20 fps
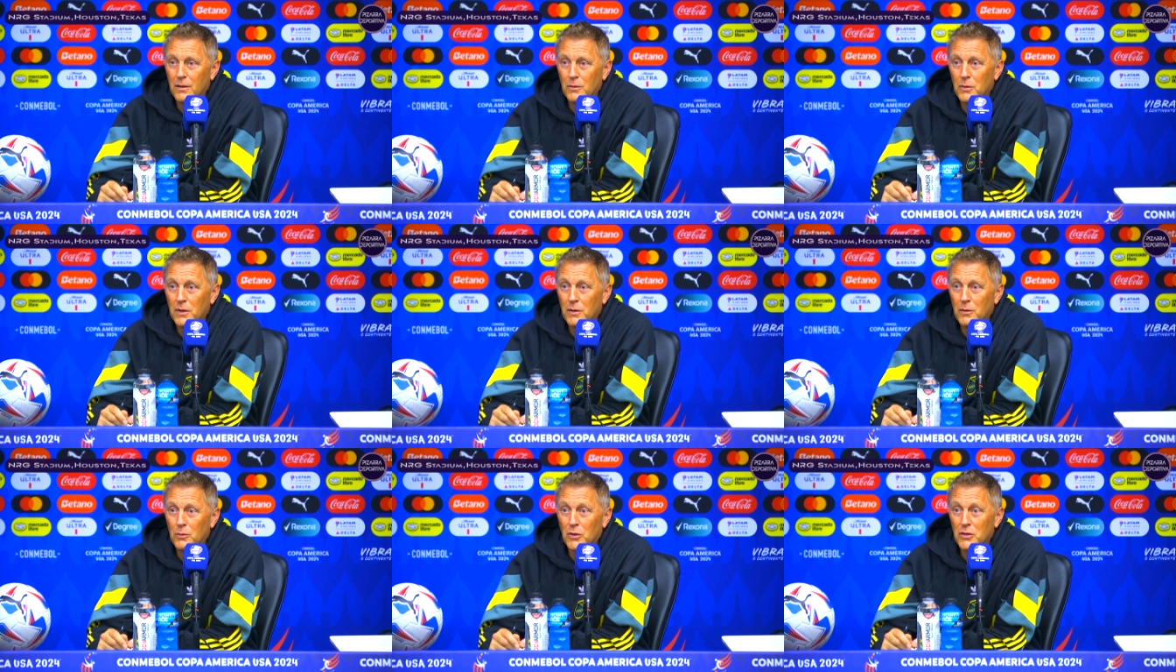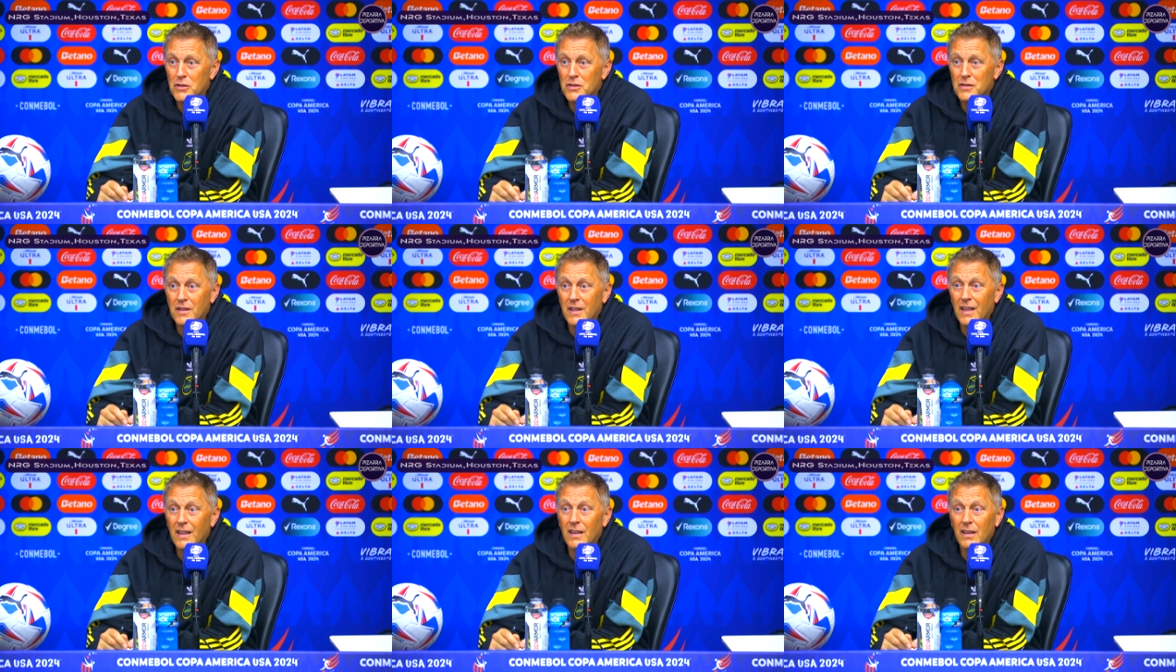we watch
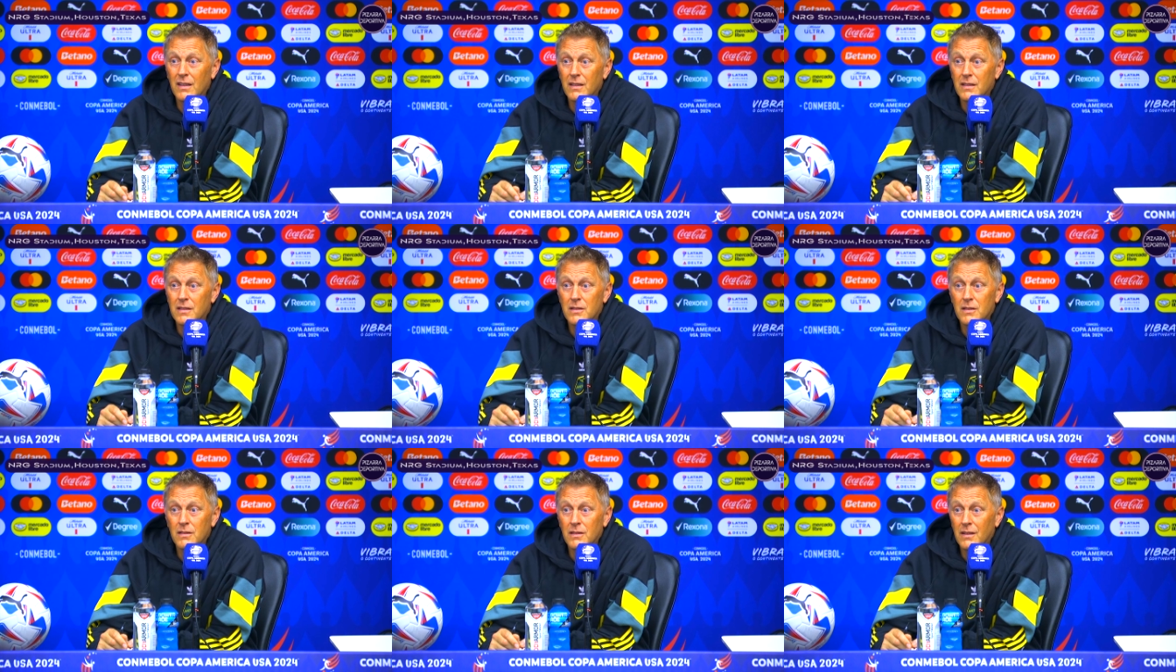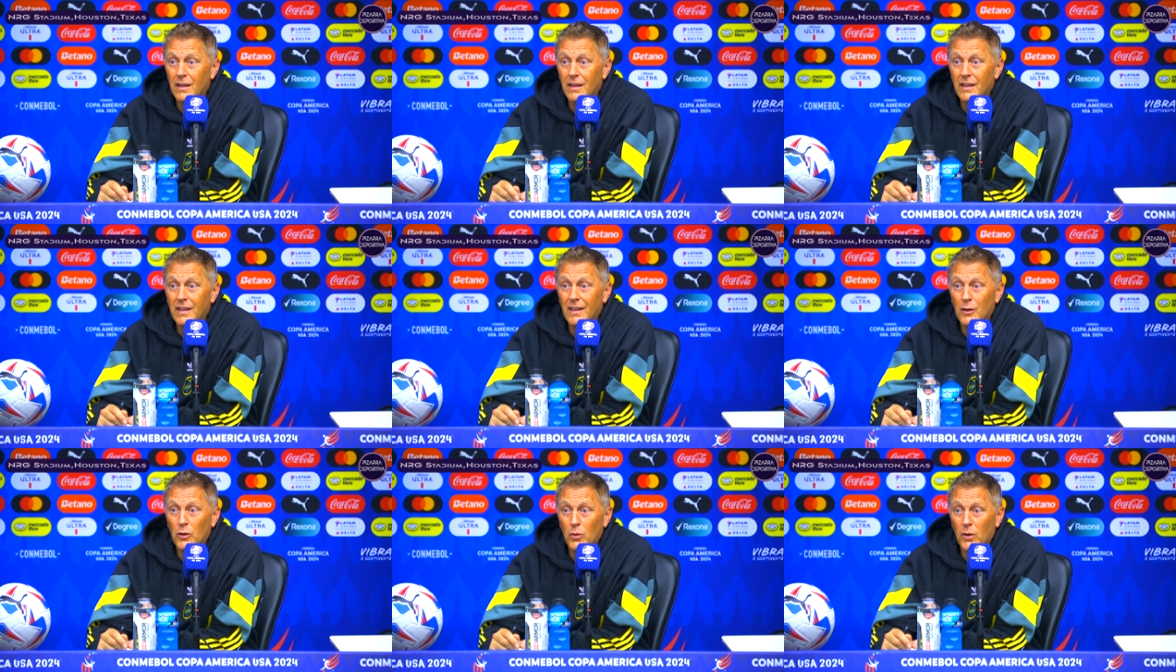the English
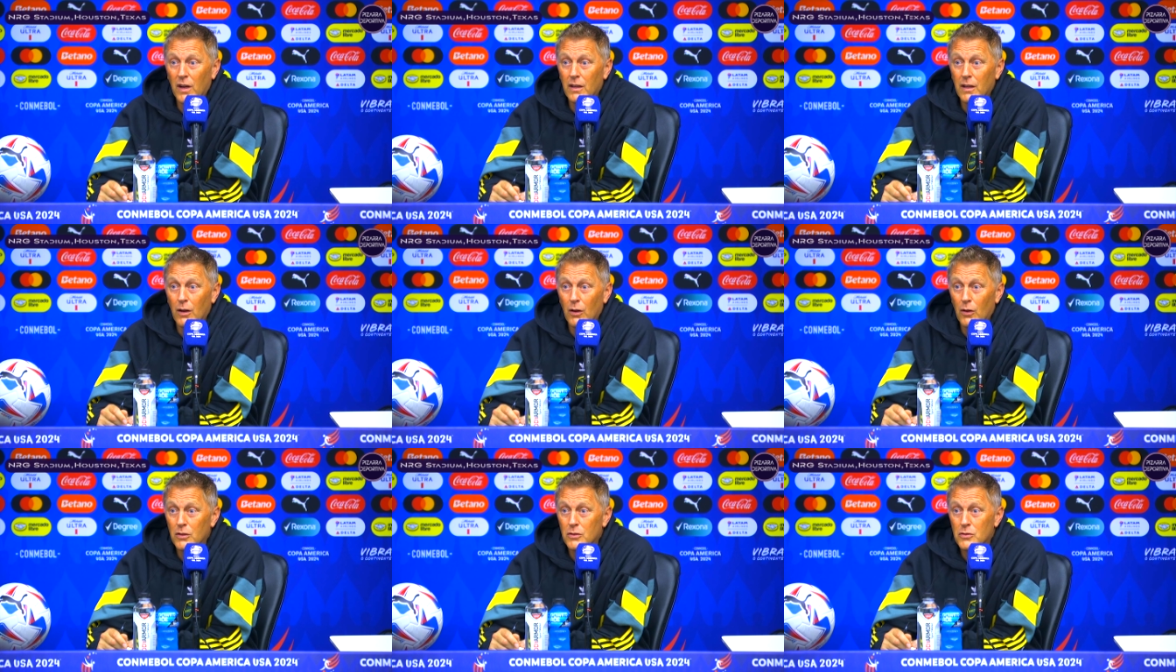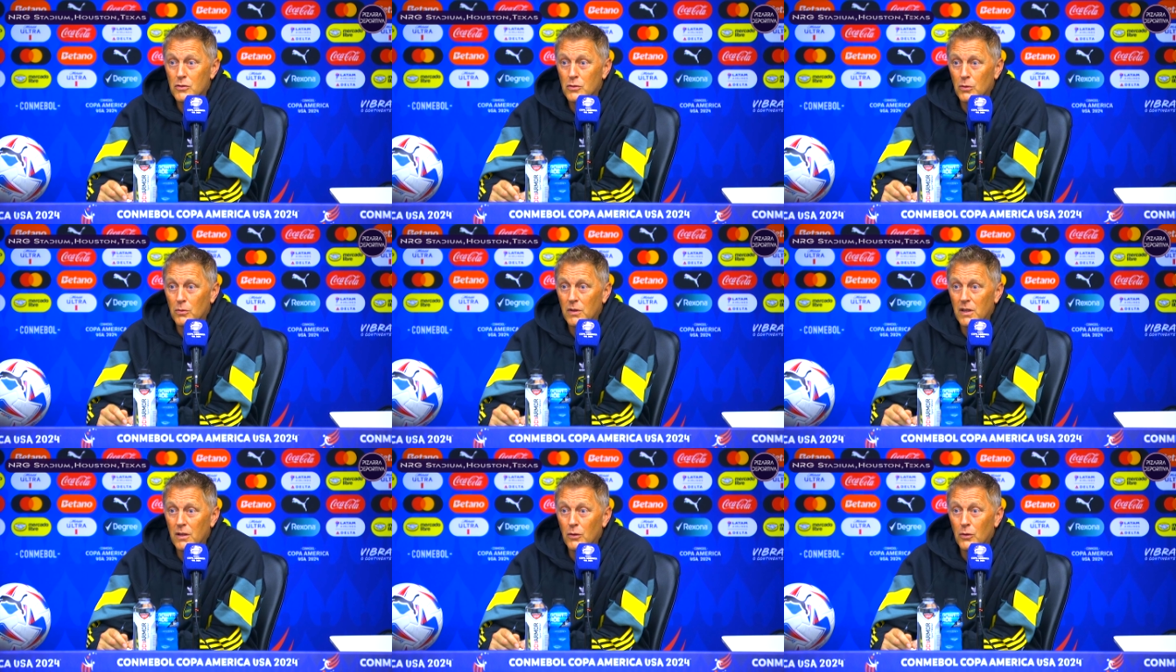league quite a lot,
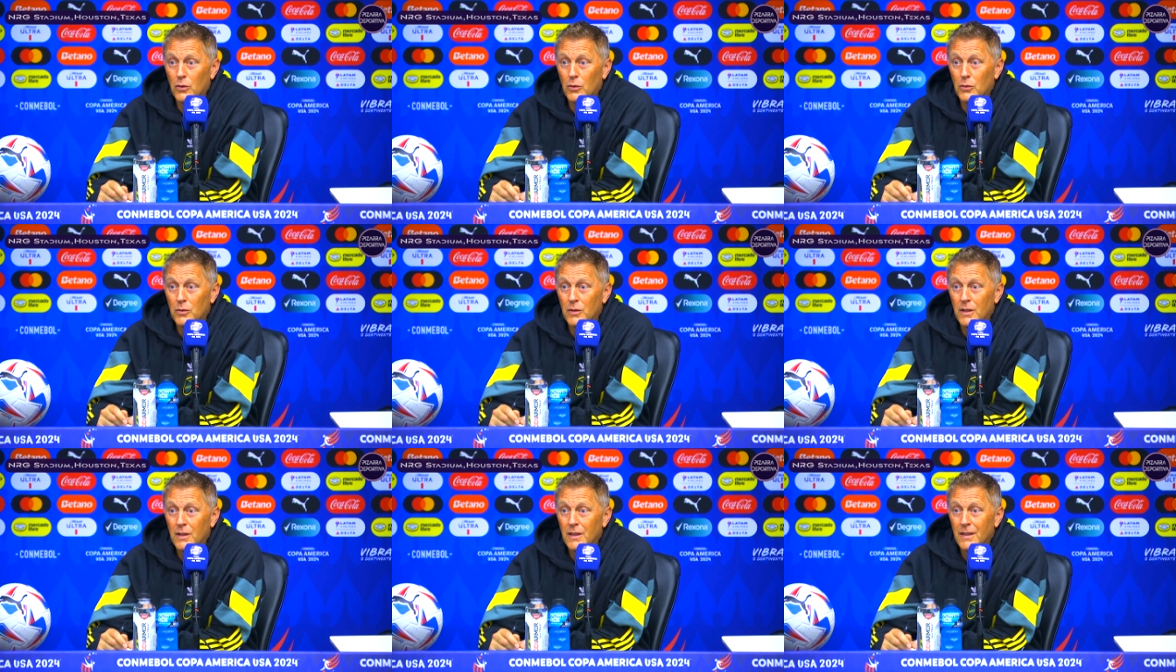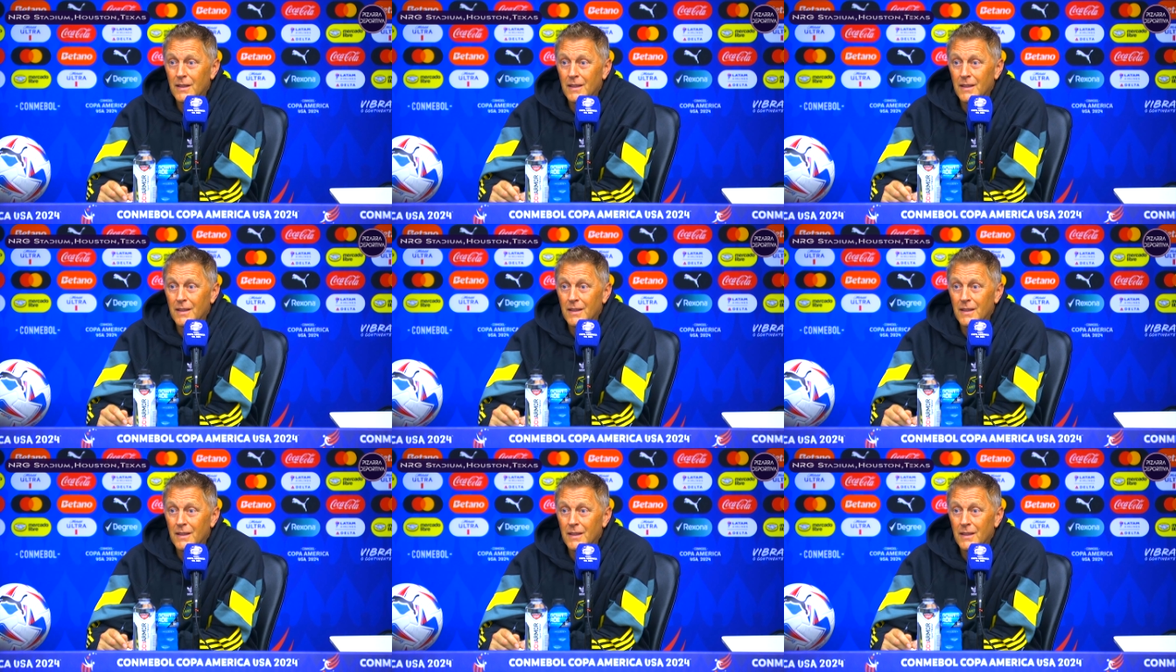so we know